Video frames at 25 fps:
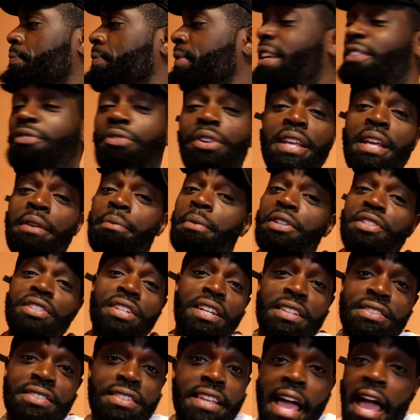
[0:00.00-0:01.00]
not really
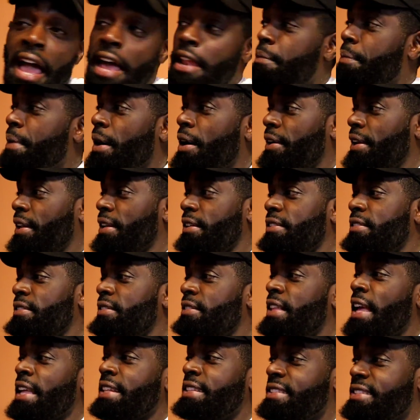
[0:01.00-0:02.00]
much else to add about it.
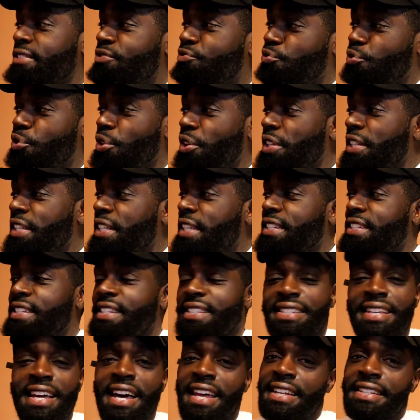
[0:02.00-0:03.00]
That's really
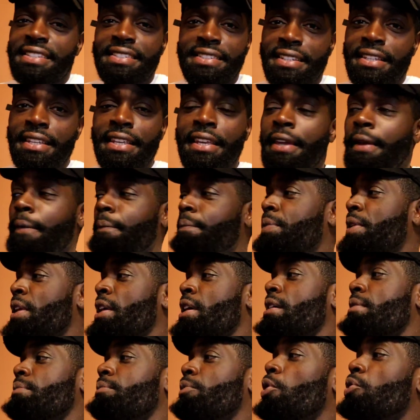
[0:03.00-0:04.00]
just honestly it.
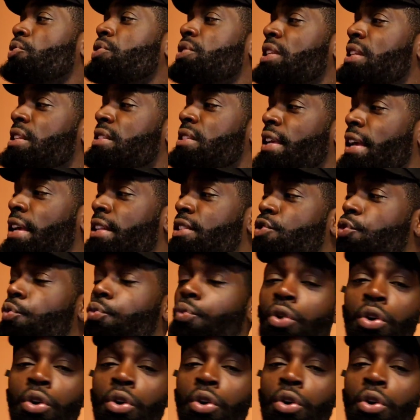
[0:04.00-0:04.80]
Most of these kits